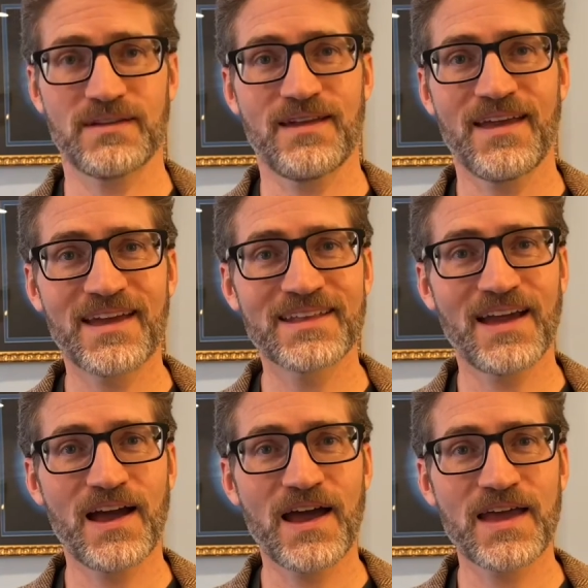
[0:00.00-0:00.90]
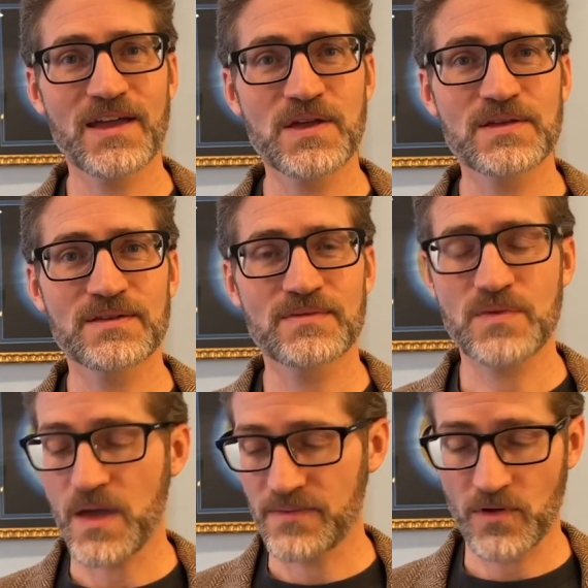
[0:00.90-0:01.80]
And
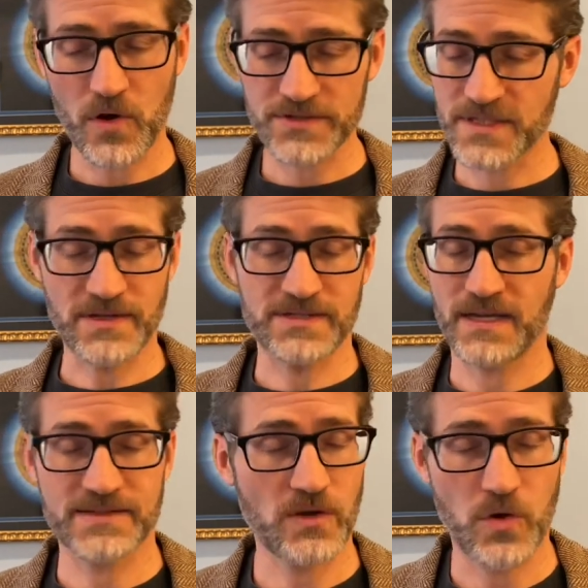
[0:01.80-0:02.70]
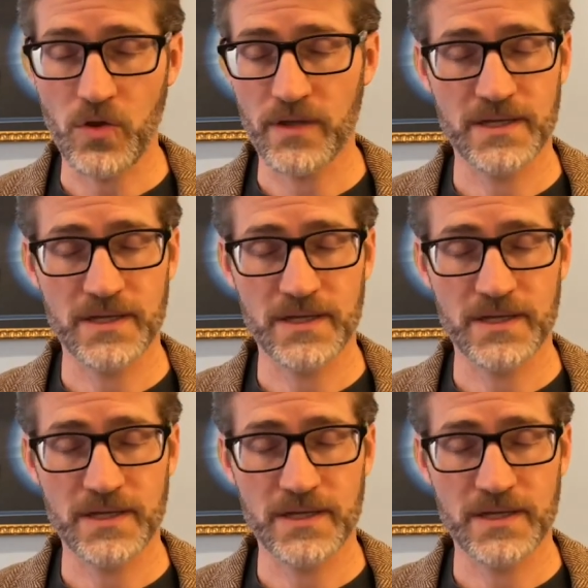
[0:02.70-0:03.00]
the whole series as a whole,